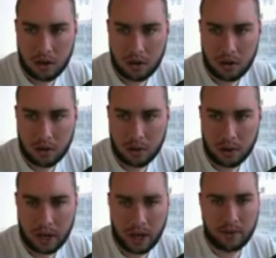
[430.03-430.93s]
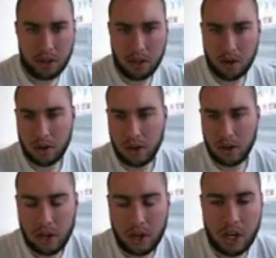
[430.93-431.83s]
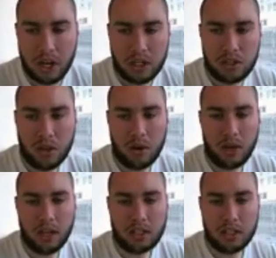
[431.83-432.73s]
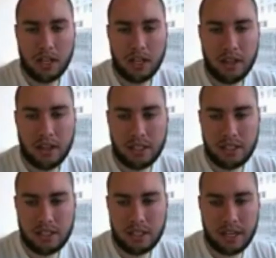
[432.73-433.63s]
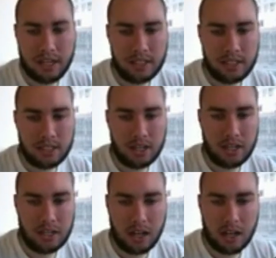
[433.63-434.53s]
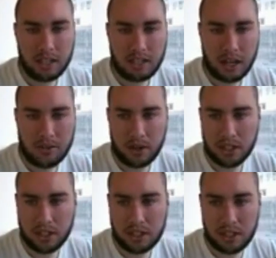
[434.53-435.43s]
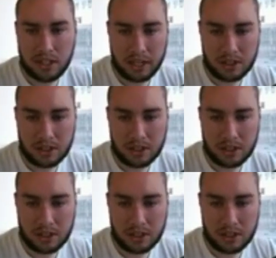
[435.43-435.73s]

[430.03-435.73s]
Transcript: we have the lower low. So this is divergence, yes.